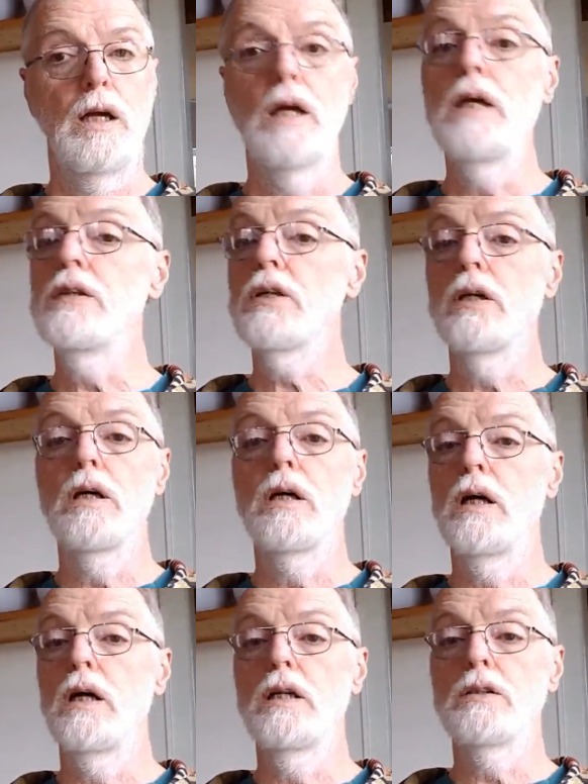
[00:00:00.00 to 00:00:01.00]
is a
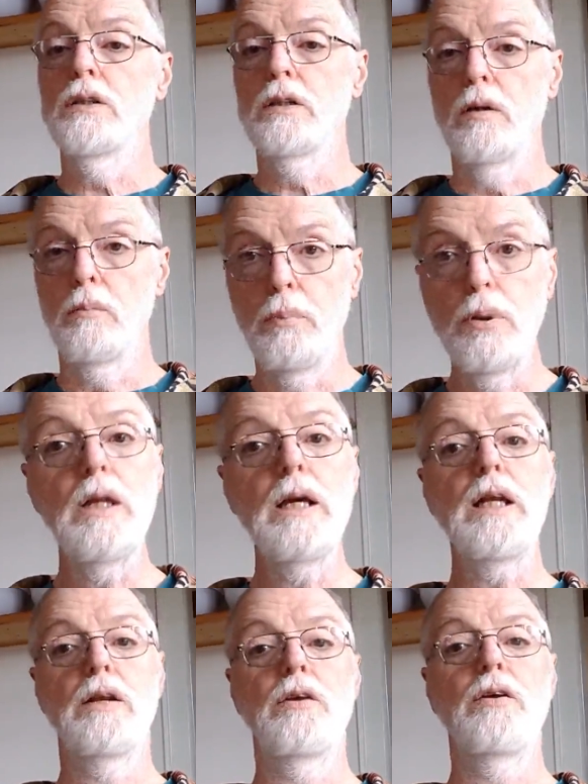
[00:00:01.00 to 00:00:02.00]

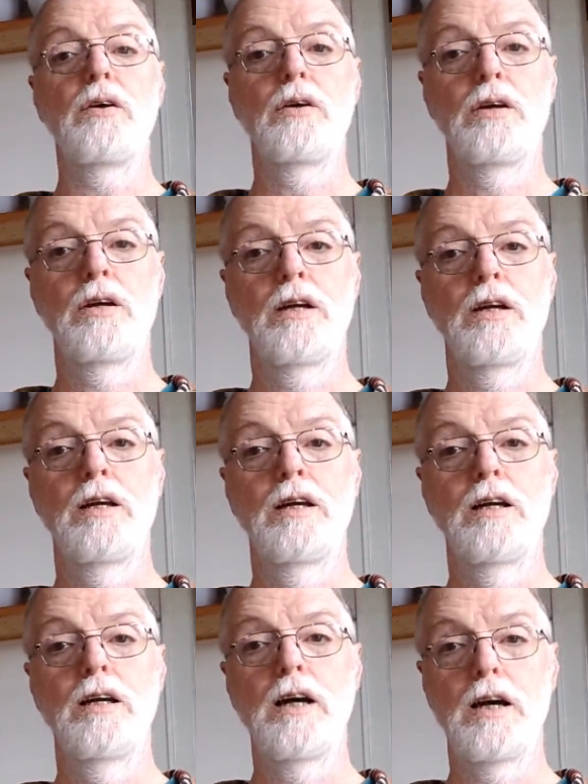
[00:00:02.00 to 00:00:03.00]
complete,
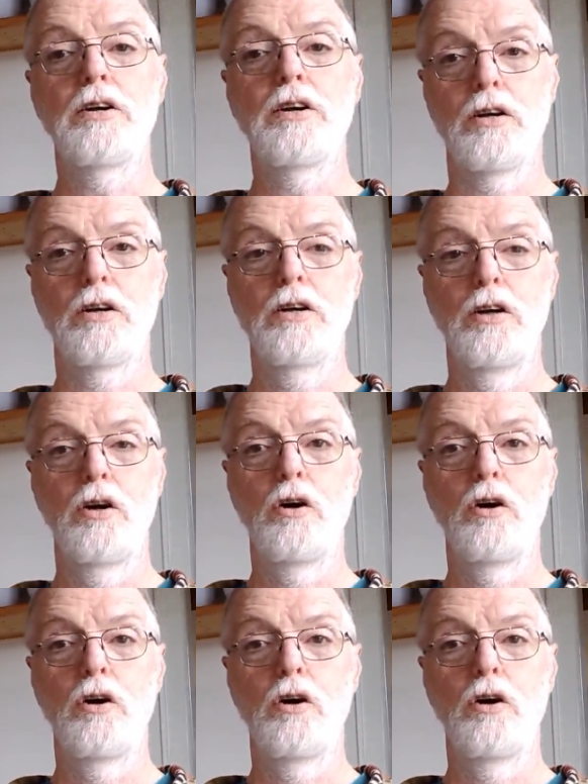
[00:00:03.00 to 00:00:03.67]
utter